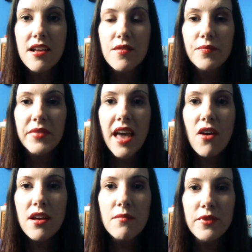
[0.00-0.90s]
the
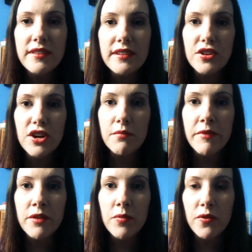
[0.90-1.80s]
outcome was
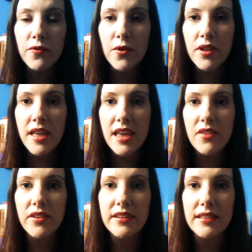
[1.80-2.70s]
determined before they
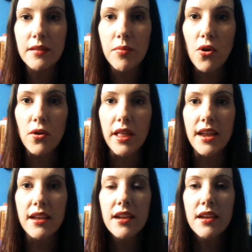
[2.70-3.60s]
even did the polling.